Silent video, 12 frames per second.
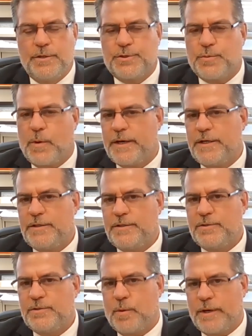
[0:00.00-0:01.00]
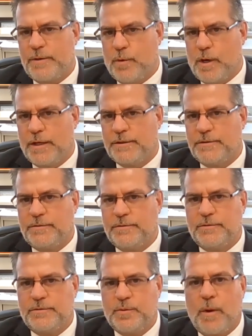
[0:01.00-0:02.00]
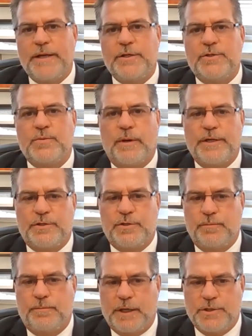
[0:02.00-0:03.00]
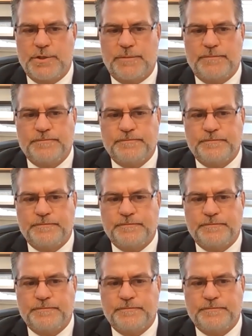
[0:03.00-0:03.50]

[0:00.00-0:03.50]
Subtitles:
The 2021-2022 budget.